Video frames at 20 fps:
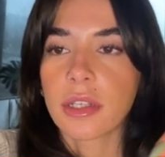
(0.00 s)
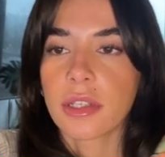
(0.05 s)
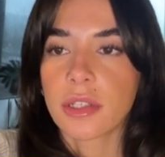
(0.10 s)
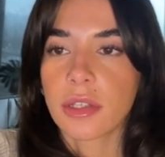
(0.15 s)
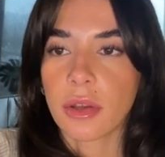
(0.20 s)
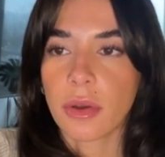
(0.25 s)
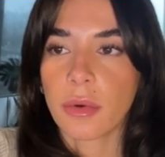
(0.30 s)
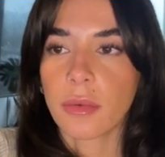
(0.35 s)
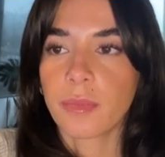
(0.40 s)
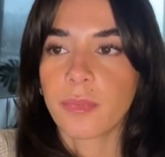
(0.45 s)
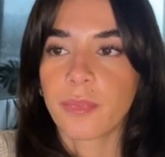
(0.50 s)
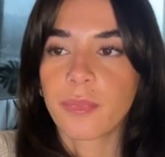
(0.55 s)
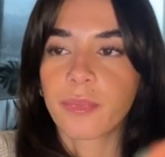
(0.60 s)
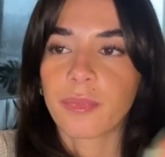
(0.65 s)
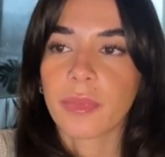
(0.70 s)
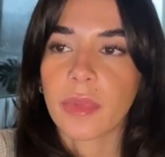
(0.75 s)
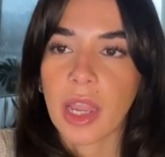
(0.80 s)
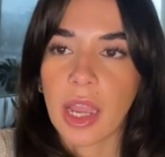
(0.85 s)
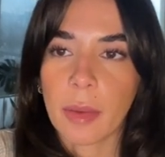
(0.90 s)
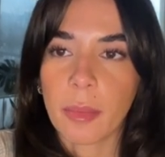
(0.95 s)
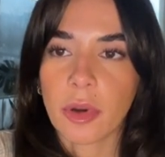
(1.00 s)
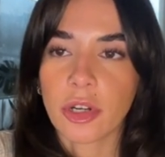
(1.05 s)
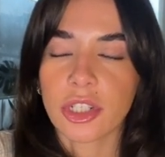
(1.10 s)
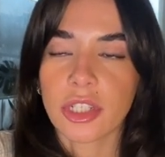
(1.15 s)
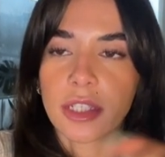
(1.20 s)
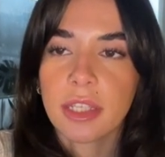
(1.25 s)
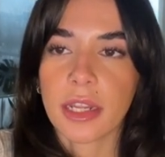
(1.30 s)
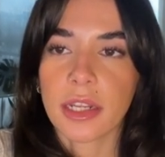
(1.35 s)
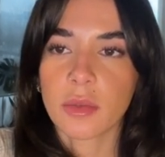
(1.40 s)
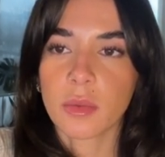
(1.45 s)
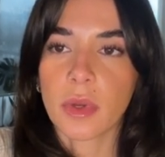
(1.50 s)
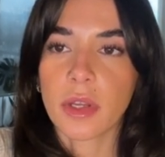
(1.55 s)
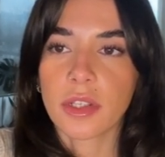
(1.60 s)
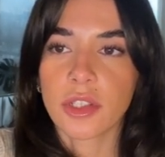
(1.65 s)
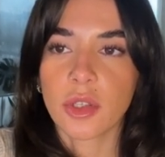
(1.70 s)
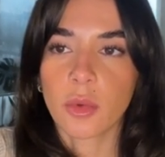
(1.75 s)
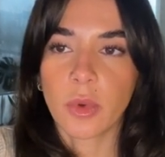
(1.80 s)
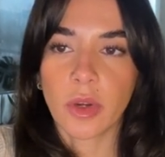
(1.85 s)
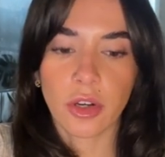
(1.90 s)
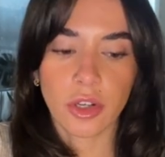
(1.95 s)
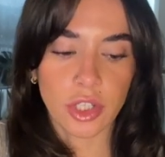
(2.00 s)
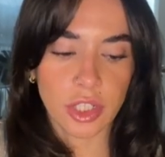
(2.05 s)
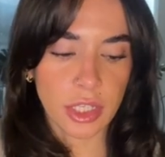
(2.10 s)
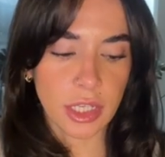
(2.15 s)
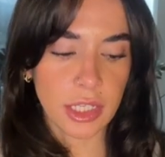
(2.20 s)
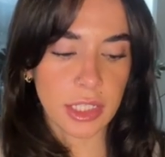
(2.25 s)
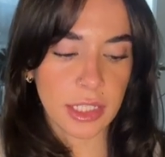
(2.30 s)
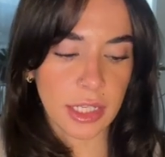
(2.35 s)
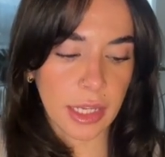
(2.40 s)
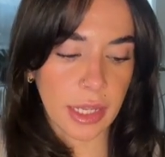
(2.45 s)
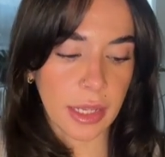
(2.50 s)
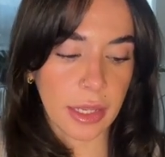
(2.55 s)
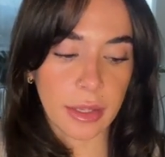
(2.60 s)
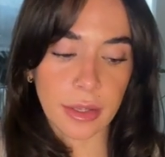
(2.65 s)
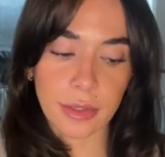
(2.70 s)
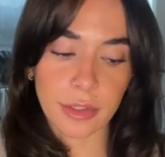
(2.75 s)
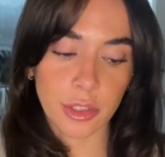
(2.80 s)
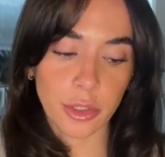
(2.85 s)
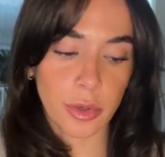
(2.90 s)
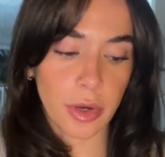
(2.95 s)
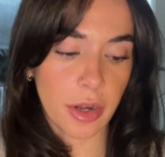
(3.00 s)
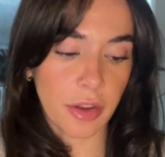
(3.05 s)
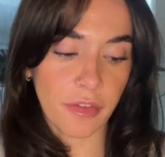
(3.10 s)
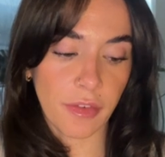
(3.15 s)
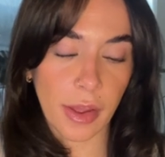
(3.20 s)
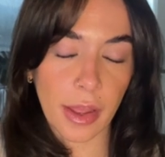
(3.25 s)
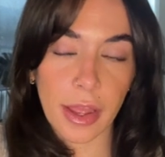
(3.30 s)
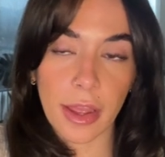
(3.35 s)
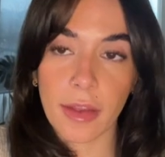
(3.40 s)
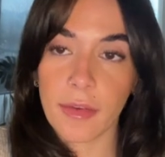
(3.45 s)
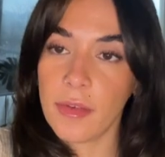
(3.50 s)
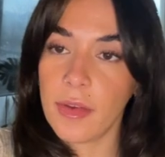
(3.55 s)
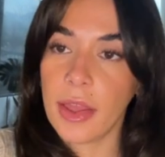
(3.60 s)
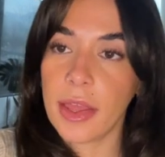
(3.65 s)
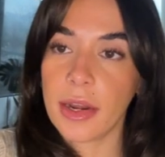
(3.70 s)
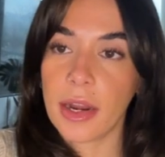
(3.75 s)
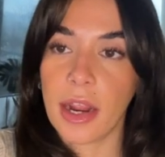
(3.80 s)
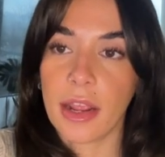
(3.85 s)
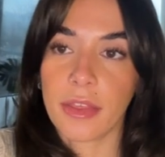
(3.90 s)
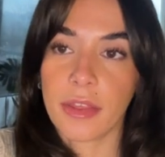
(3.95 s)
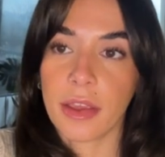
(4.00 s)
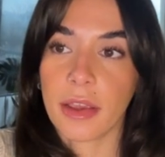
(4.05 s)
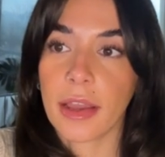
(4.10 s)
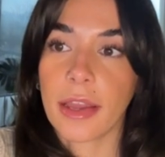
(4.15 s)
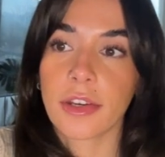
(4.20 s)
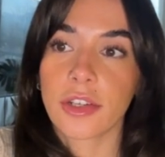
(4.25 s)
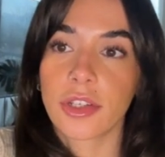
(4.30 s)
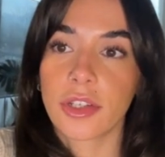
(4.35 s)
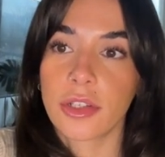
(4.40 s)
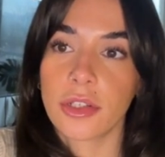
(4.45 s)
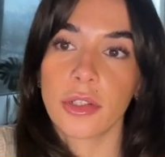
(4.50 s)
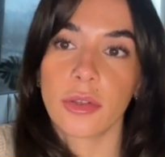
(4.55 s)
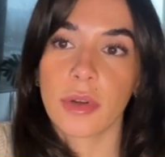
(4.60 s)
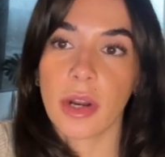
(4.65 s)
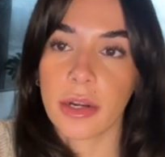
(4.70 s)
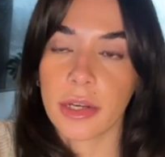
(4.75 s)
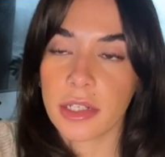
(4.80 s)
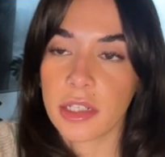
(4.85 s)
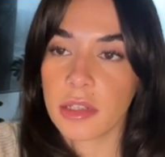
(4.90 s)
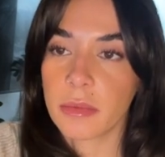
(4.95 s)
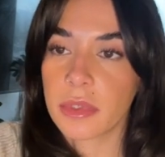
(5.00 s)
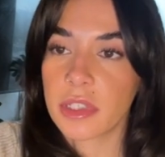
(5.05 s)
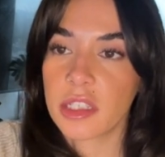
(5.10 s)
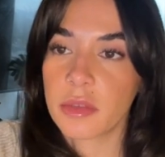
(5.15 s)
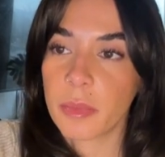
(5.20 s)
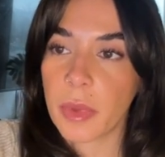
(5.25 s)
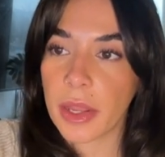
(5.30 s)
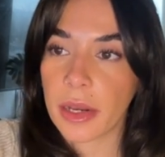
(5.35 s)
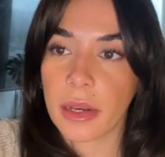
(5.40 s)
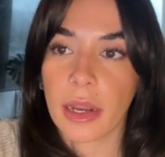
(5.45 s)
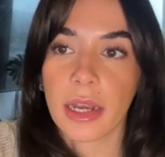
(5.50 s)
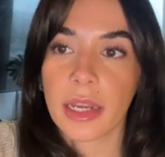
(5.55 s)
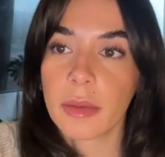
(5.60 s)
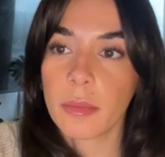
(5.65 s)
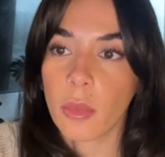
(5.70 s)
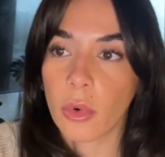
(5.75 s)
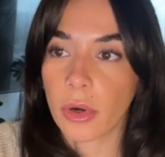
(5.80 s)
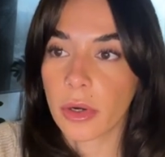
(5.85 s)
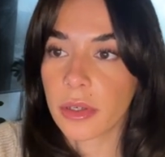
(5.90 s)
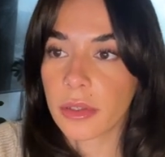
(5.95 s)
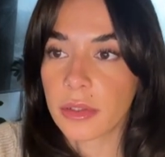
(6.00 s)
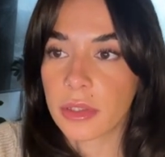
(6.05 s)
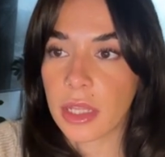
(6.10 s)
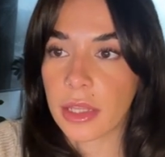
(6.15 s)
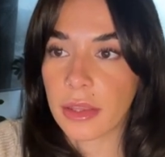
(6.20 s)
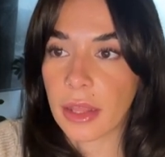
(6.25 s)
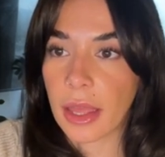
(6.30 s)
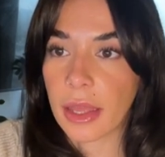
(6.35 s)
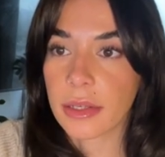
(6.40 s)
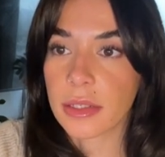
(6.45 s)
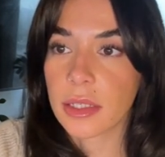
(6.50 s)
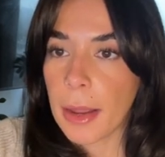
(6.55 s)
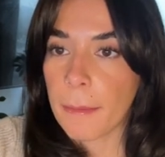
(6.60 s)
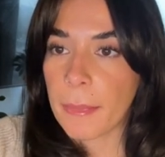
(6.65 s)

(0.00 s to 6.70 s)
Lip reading: So I purchased that as well. So we were just gonna say $285, and I think I do not need to spend any more than that.